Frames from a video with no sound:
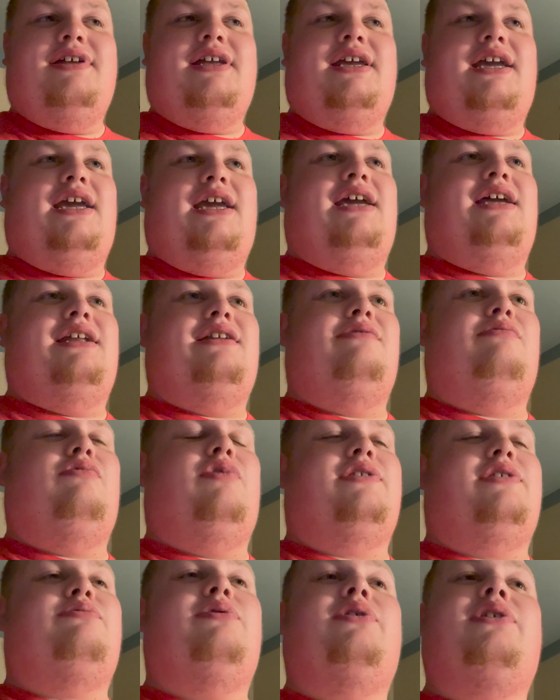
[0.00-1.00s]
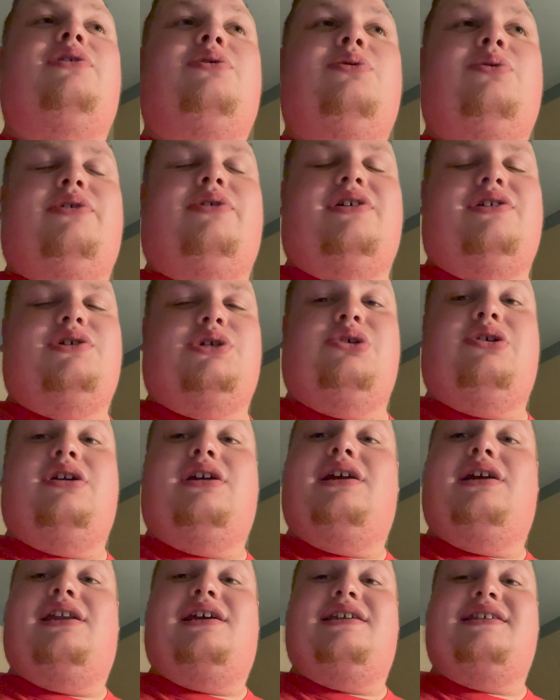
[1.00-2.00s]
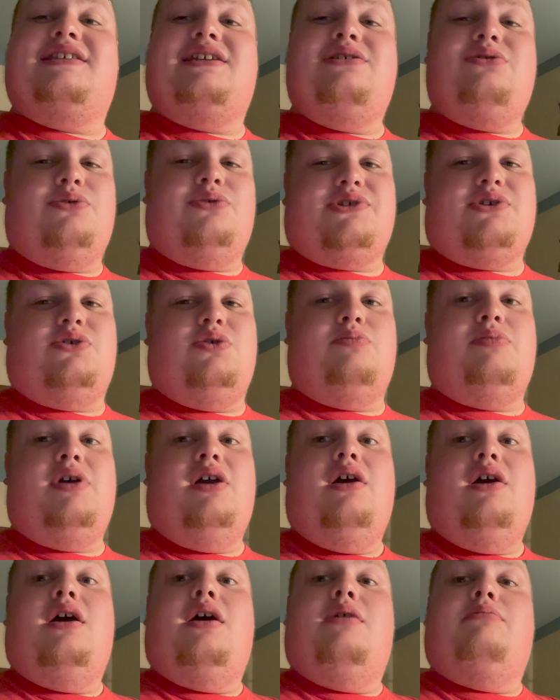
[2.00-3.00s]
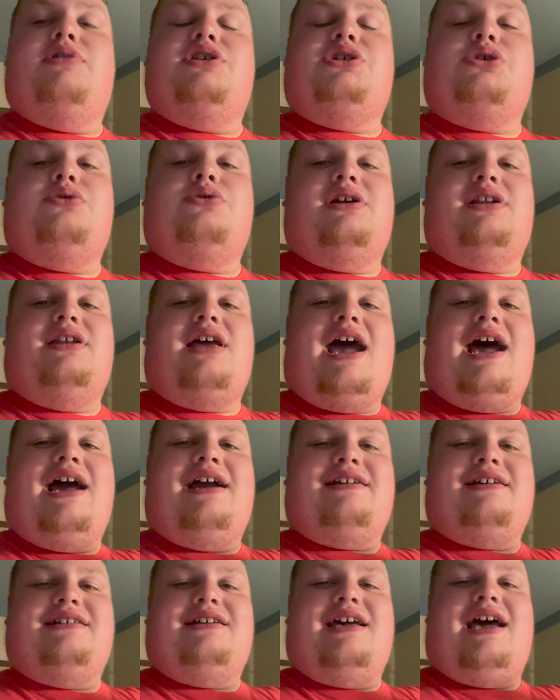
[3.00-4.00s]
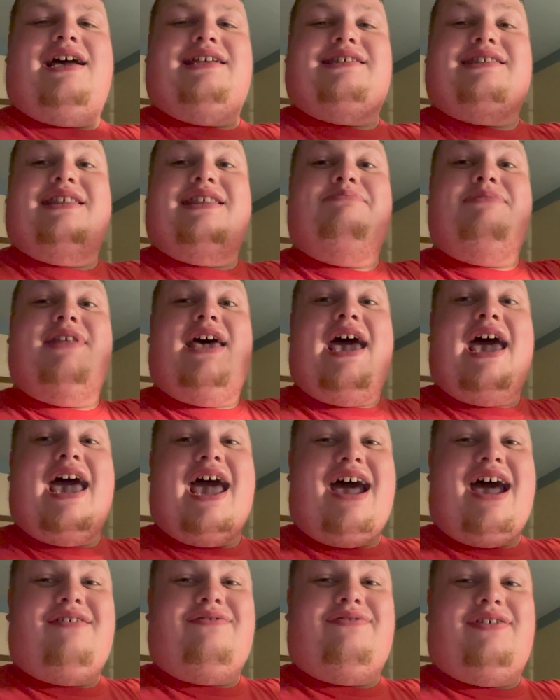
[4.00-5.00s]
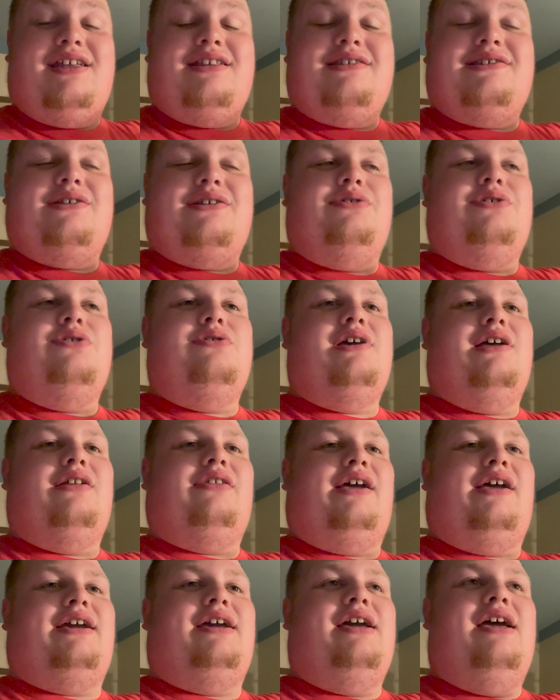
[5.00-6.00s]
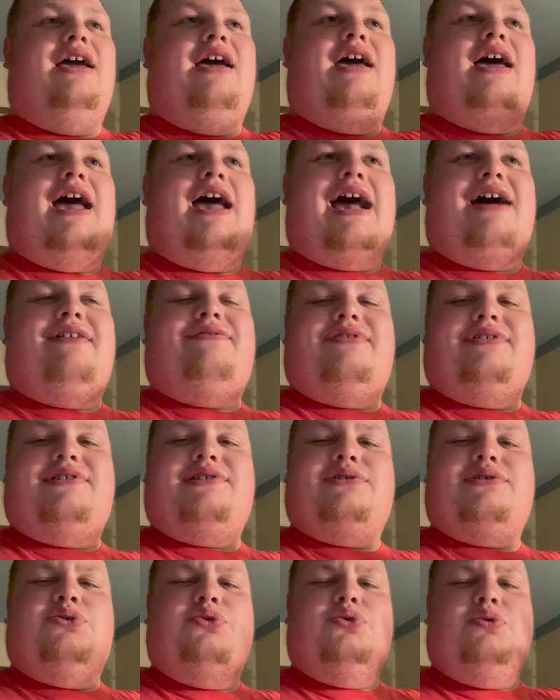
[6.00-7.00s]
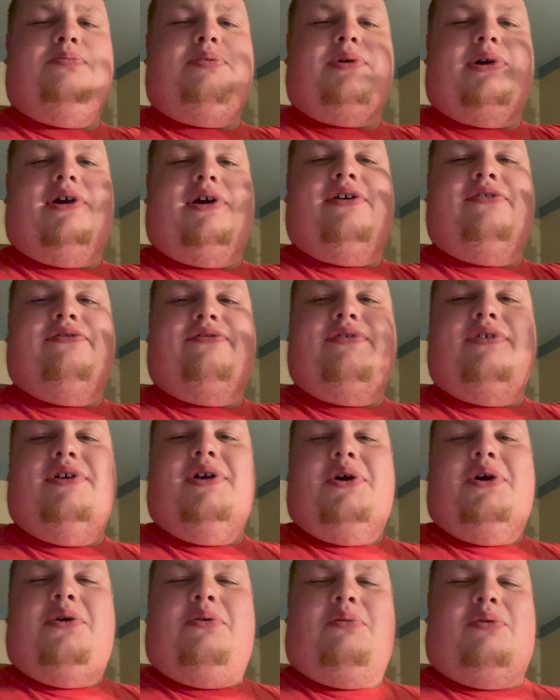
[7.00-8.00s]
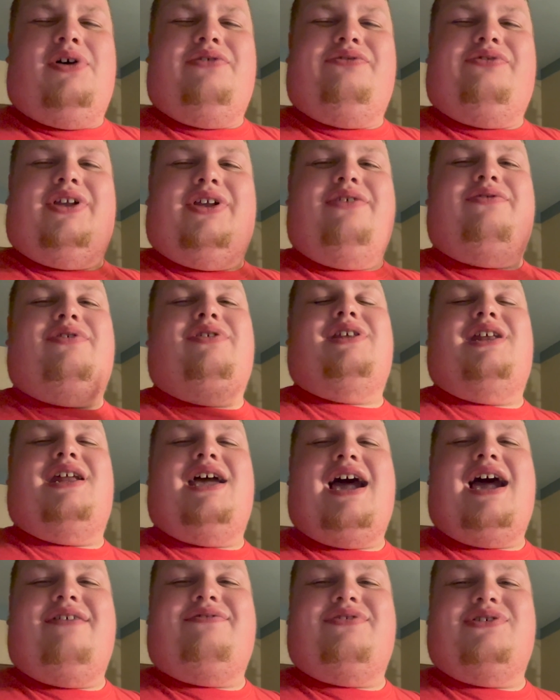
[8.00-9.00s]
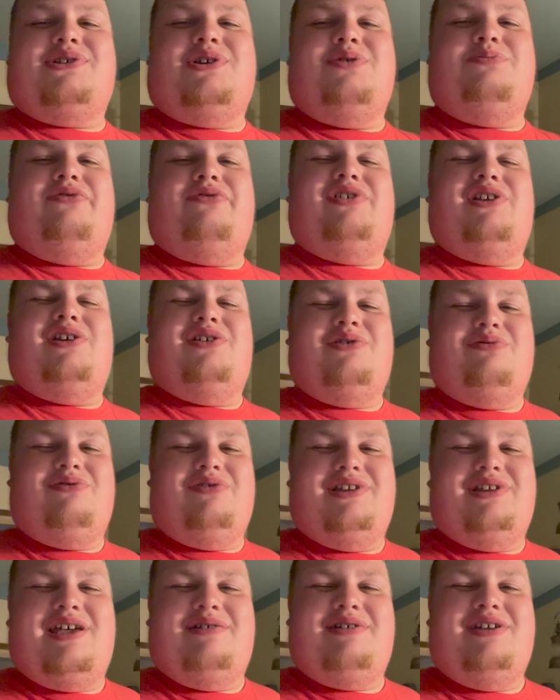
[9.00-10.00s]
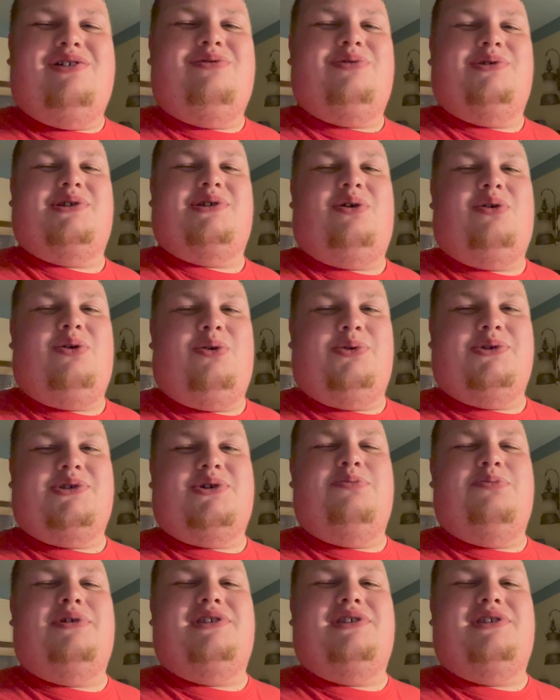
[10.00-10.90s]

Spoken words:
And what's really cool there is you can get a single scoop, but you can ask them to half it. So you get like half a scoop of one flavor and then half a scoop of another one that equals a whole scoop.